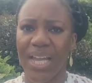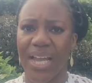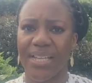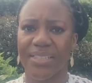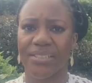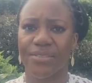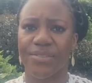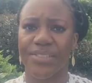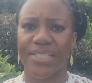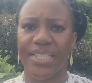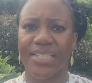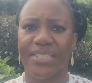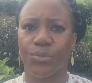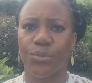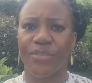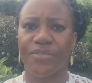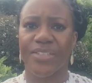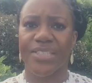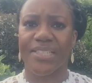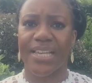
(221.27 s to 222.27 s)
As I've said,
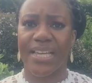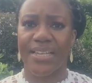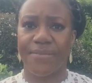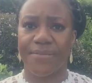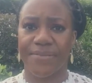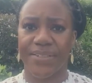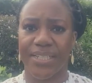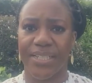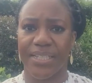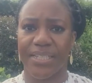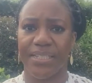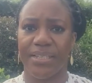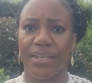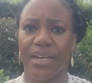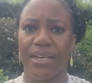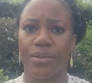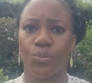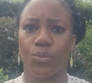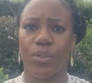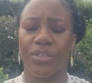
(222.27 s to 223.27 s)
with safety
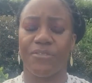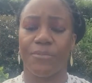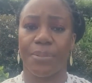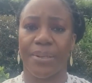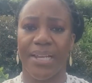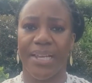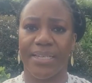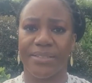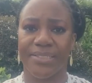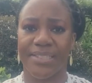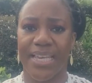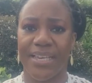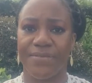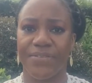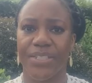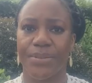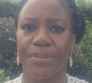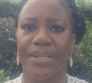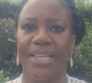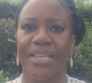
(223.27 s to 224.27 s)
and with
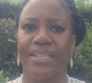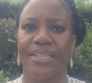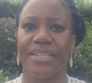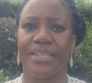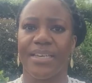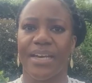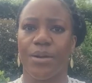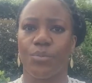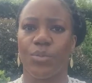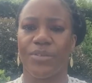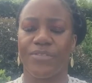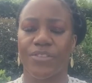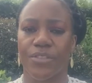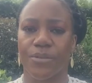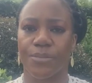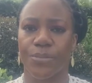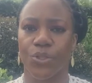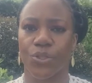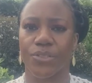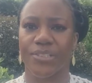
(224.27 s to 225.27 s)
safety planning and with
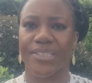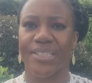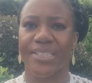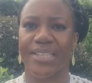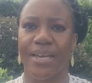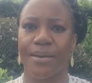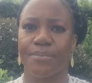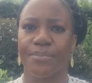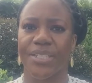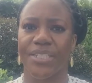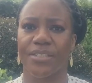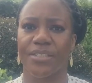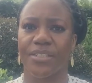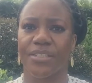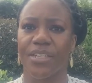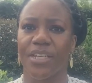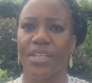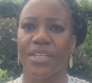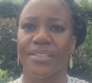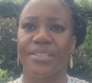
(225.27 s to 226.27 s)
support, it can be
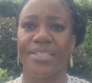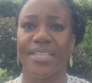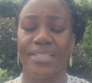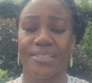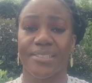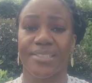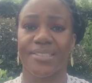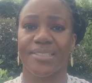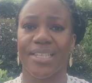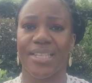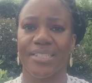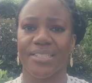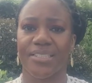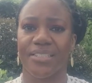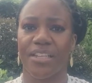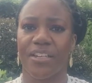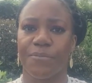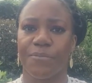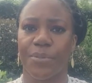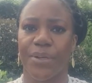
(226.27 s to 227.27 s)
done. Yes, it takes
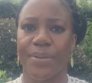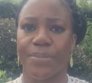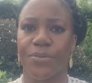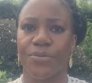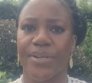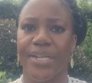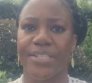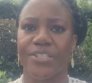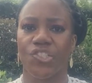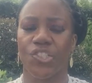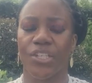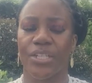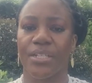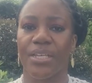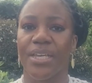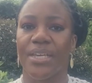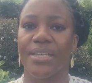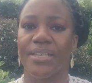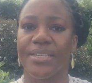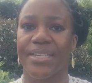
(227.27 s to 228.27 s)
a lot of preparation.
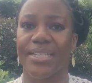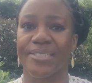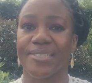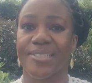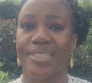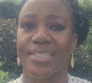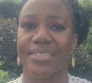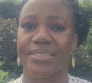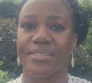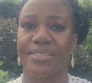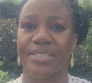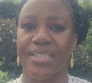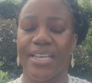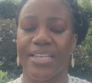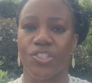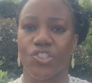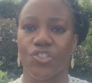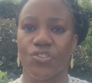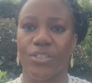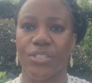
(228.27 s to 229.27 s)
Yes, it is a
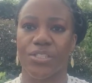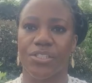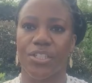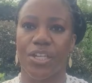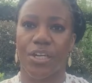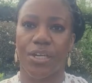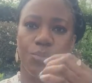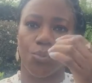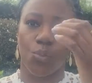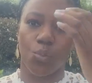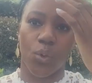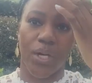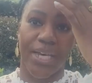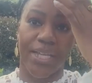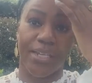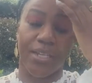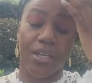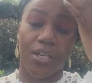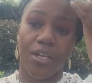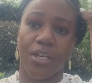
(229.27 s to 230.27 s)
dangerous time
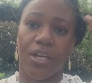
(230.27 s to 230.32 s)
when